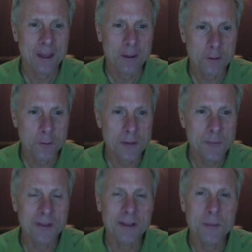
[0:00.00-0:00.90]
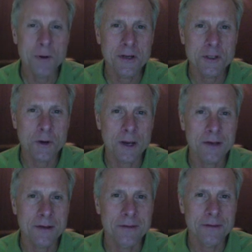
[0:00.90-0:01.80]
3 monthly periods, right?
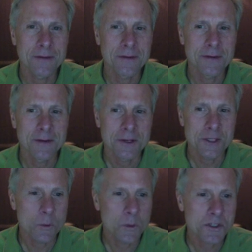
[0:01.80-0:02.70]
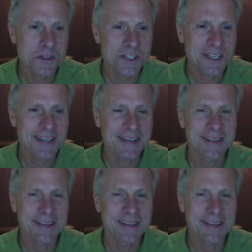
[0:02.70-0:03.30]
So what's the T?